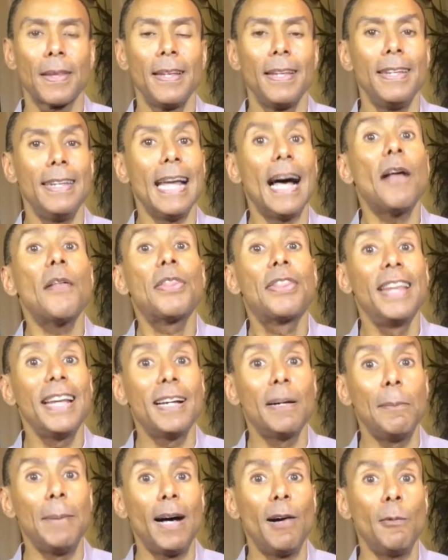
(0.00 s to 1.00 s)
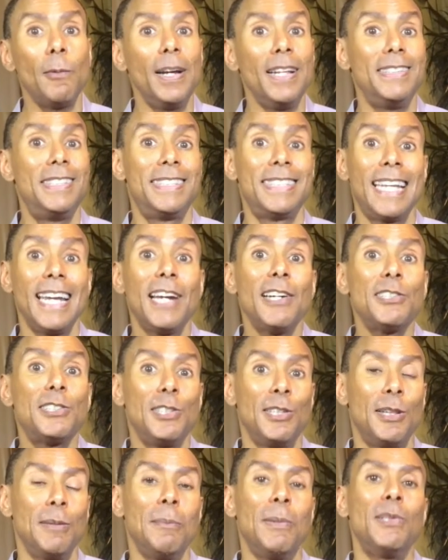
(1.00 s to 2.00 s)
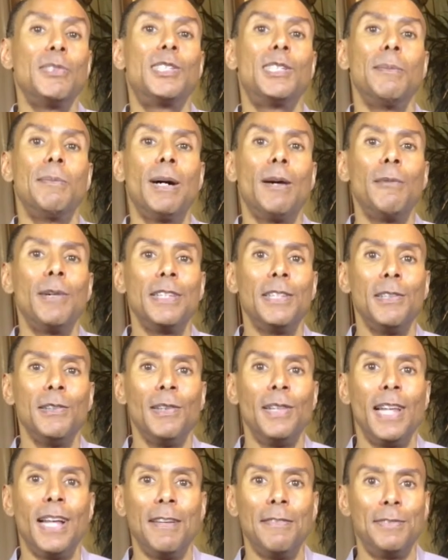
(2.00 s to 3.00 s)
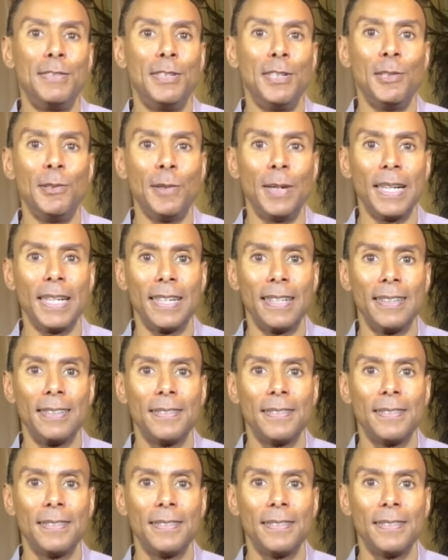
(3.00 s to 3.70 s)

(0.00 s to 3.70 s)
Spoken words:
Now think about what scares you the most about what you love doing.